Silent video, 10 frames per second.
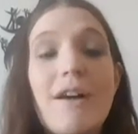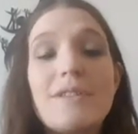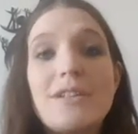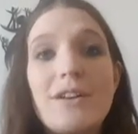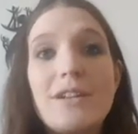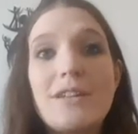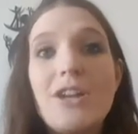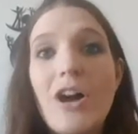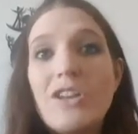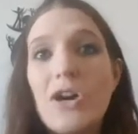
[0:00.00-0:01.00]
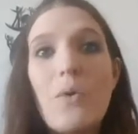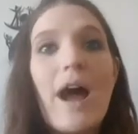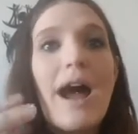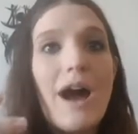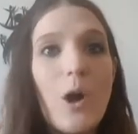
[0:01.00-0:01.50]
starting to not know
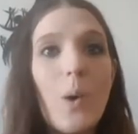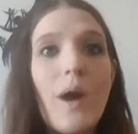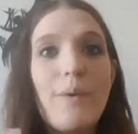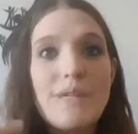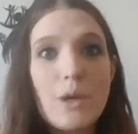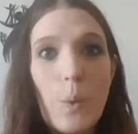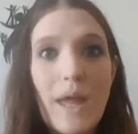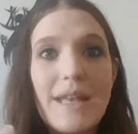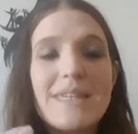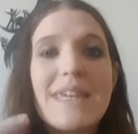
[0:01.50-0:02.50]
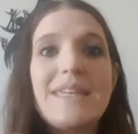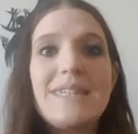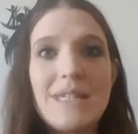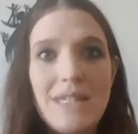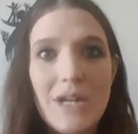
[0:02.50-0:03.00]
how I was going to
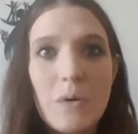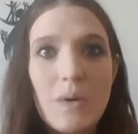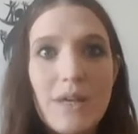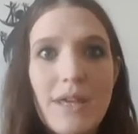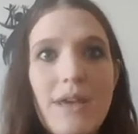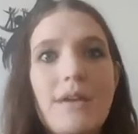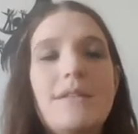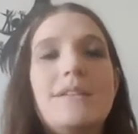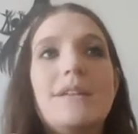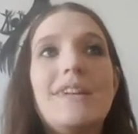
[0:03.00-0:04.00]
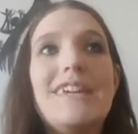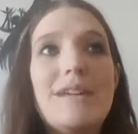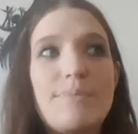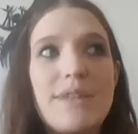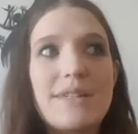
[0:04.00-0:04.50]
continue to
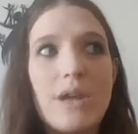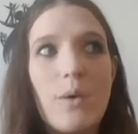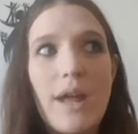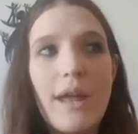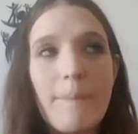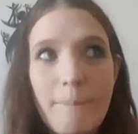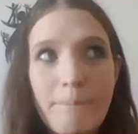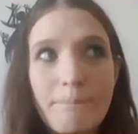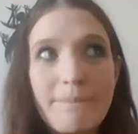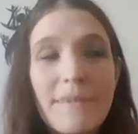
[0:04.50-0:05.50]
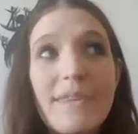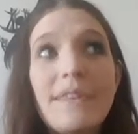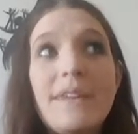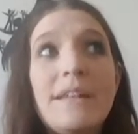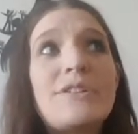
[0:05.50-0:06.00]
keep this going.
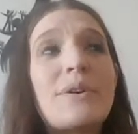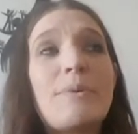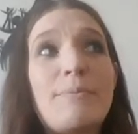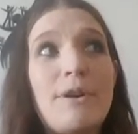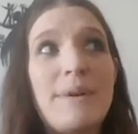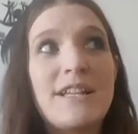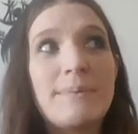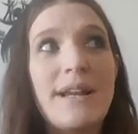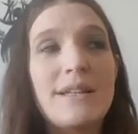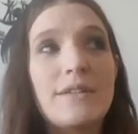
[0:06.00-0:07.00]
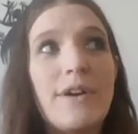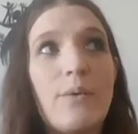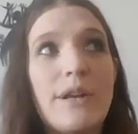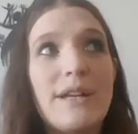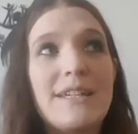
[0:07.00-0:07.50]
And so at one point my husband asked if I
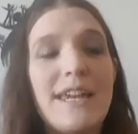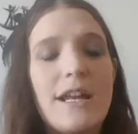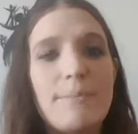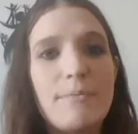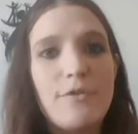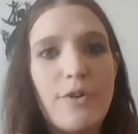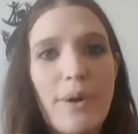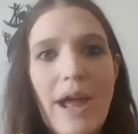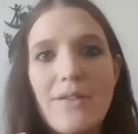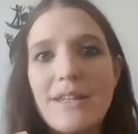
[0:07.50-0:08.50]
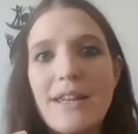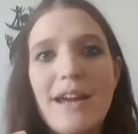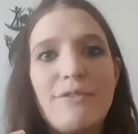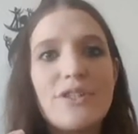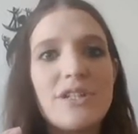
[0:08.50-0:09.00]
wanted to get up and move around, and
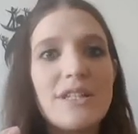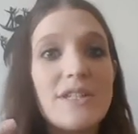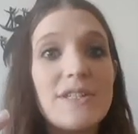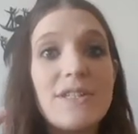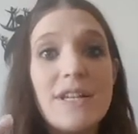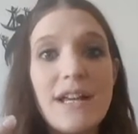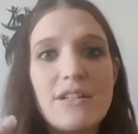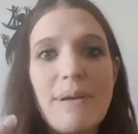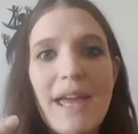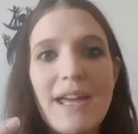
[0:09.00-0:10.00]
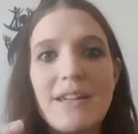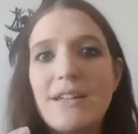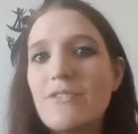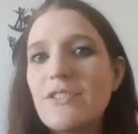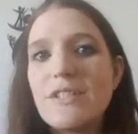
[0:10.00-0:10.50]
I was just in such pain, and
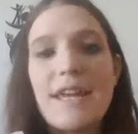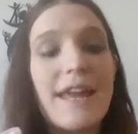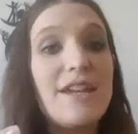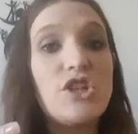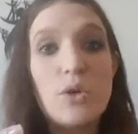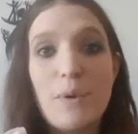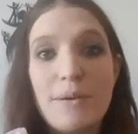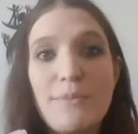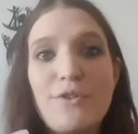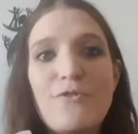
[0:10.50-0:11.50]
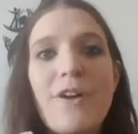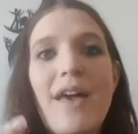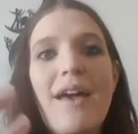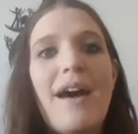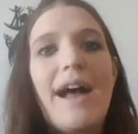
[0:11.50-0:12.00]
I was just like, I don't want to move.
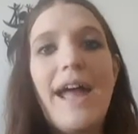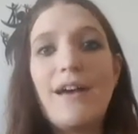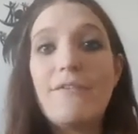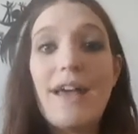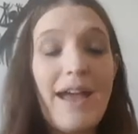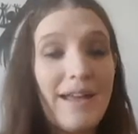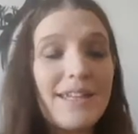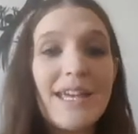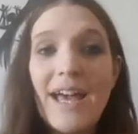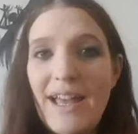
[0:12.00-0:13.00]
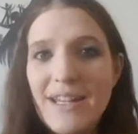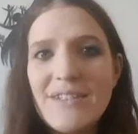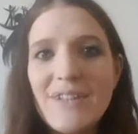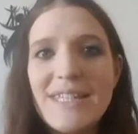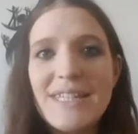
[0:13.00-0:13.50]
I have kind
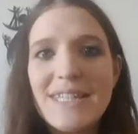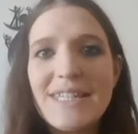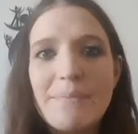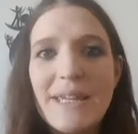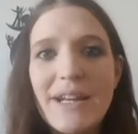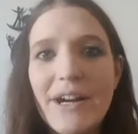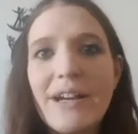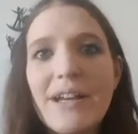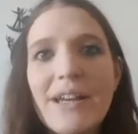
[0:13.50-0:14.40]
of a system here,